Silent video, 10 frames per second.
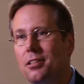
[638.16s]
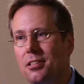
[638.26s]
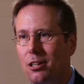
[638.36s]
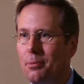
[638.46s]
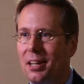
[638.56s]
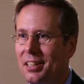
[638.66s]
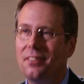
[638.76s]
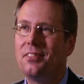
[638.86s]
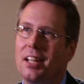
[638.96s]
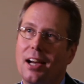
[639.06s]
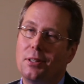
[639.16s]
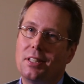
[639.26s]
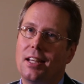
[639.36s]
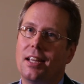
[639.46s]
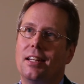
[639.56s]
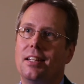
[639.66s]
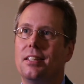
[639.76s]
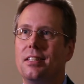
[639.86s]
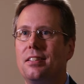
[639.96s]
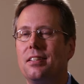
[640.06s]
Charitable activity, I would say,
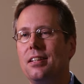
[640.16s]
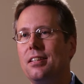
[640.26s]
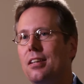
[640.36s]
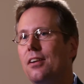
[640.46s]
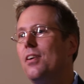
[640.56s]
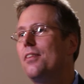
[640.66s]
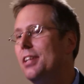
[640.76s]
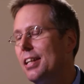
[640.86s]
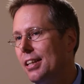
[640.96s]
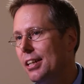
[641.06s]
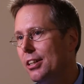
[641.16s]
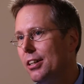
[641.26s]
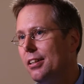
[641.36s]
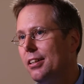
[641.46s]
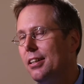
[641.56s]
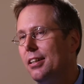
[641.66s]
is self-evidently good,